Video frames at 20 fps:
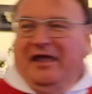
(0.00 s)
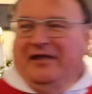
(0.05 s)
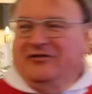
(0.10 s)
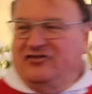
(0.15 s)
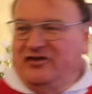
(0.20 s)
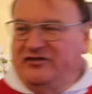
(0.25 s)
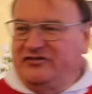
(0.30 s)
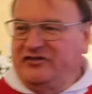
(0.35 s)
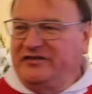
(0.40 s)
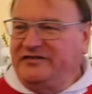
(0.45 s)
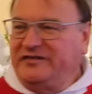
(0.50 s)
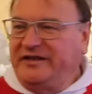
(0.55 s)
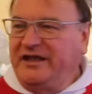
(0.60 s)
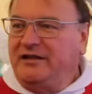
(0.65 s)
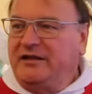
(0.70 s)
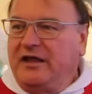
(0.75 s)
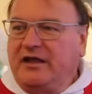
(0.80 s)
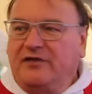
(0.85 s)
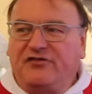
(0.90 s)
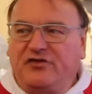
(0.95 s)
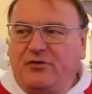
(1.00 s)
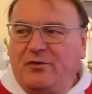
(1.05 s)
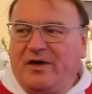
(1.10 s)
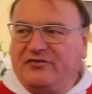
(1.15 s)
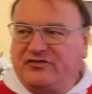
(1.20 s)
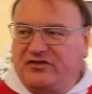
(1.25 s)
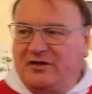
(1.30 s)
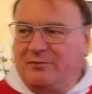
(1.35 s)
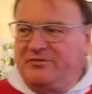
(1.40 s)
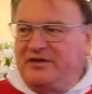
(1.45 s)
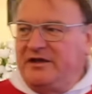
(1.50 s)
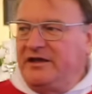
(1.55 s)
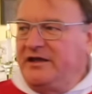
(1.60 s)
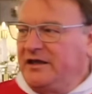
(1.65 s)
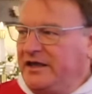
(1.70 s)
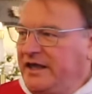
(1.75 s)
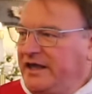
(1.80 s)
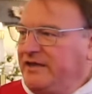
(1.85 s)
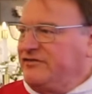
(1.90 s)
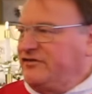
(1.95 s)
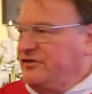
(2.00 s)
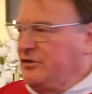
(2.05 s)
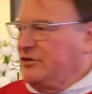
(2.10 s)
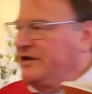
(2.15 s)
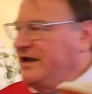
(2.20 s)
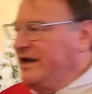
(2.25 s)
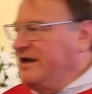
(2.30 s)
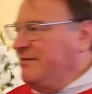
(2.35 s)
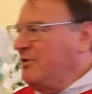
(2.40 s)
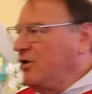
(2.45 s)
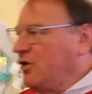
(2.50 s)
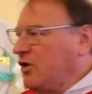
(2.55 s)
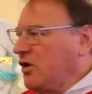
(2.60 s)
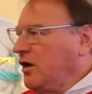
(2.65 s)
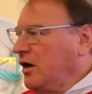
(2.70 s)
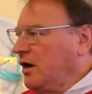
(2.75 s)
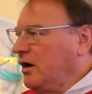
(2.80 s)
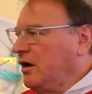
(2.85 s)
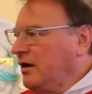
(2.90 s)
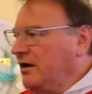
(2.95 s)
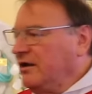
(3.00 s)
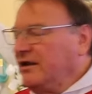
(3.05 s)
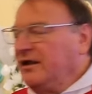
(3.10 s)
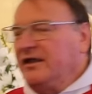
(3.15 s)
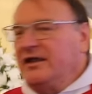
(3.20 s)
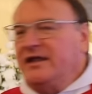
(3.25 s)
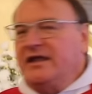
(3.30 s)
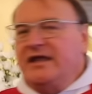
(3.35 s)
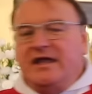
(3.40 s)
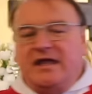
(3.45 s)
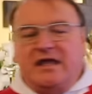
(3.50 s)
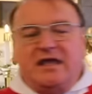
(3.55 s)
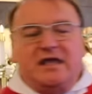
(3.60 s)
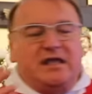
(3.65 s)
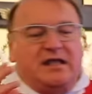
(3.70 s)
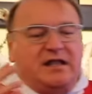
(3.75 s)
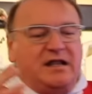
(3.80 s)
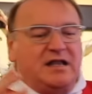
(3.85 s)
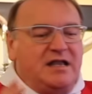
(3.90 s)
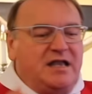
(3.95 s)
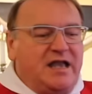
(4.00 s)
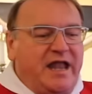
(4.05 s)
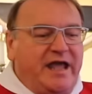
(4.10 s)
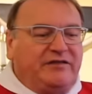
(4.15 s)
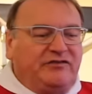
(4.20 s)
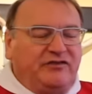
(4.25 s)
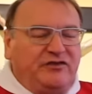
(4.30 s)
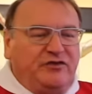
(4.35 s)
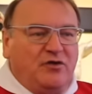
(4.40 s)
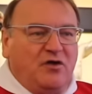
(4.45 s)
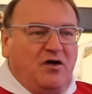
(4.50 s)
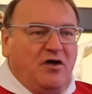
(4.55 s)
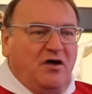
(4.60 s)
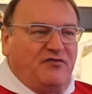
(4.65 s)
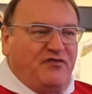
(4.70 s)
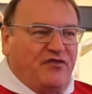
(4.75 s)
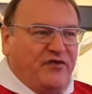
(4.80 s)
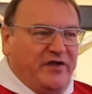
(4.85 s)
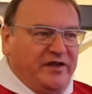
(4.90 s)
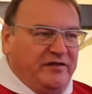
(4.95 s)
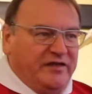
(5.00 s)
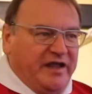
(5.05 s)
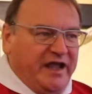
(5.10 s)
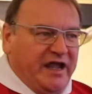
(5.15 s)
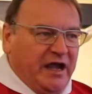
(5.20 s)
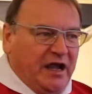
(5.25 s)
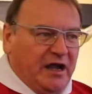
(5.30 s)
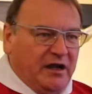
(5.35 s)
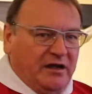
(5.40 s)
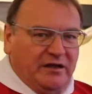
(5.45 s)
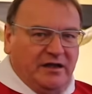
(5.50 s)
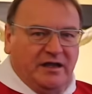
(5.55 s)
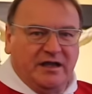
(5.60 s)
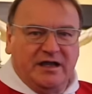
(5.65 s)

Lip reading: Jesus said, if you have something against your neighbor, let your offering there.